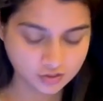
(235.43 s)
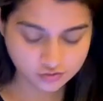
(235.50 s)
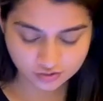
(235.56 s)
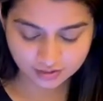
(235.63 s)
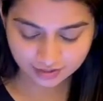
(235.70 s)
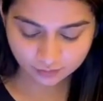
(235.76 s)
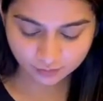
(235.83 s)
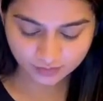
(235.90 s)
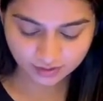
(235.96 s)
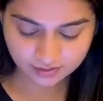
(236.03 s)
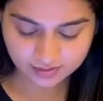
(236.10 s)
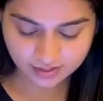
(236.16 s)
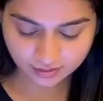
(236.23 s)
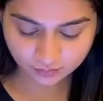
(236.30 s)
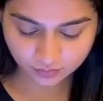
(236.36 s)
So that
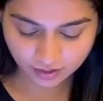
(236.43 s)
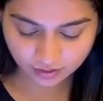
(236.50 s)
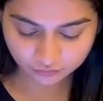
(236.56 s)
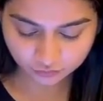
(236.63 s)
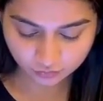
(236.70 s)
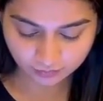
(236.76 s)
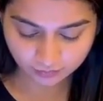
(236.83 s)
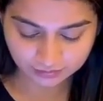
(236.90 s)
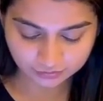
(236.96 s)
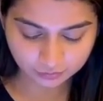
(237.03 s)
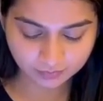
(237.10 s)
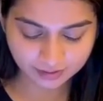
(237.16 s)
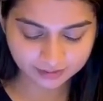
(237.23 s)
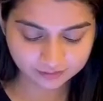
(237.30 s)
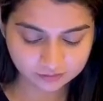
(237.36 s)
means I would have to
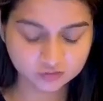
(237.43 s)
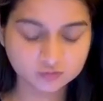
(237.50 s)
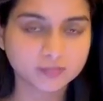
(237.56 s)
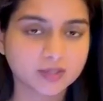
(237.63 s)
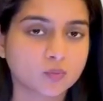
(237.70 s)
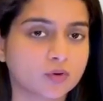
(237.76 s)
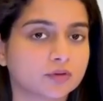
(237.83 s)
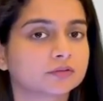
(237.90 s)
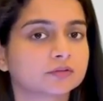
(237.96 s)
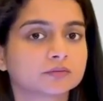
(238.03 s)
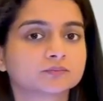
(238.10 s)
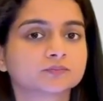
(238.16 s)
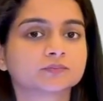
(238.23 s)
multiply this by what?